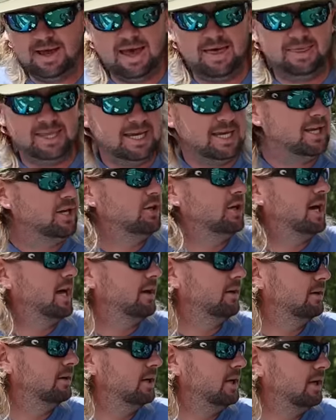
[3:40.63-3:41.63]
And then you got
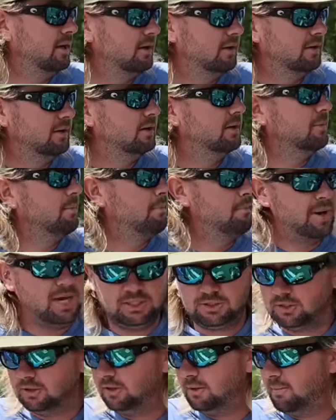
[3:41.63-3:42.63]
to
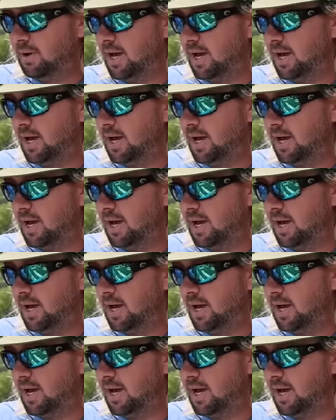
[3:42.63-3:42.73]
make sure they're